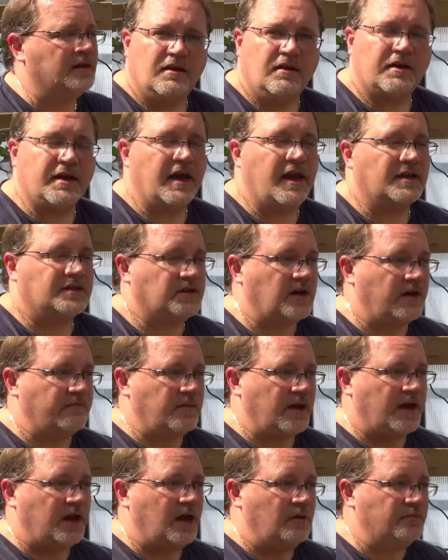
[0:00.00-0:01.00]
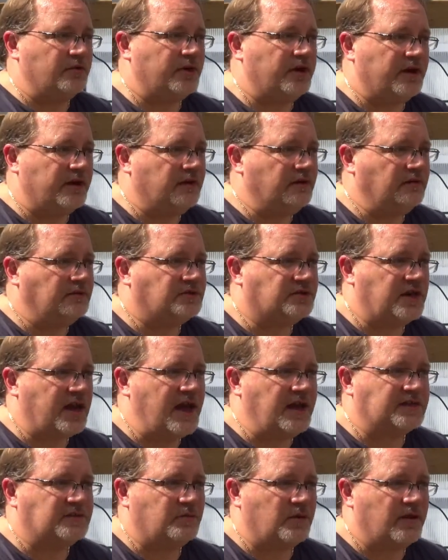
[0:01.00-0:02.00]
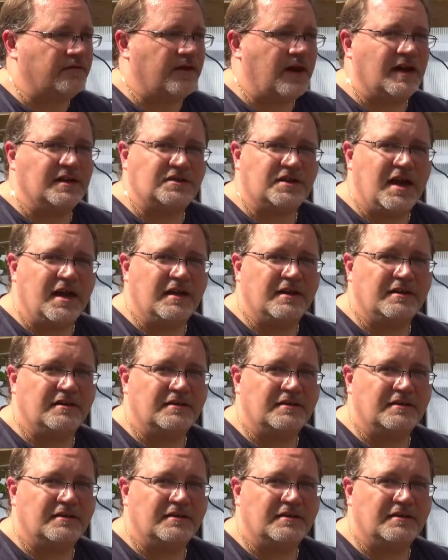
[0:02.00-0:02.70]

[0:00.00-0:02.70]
Okay, so I have my helper here, Jack. Wave hi, Jack.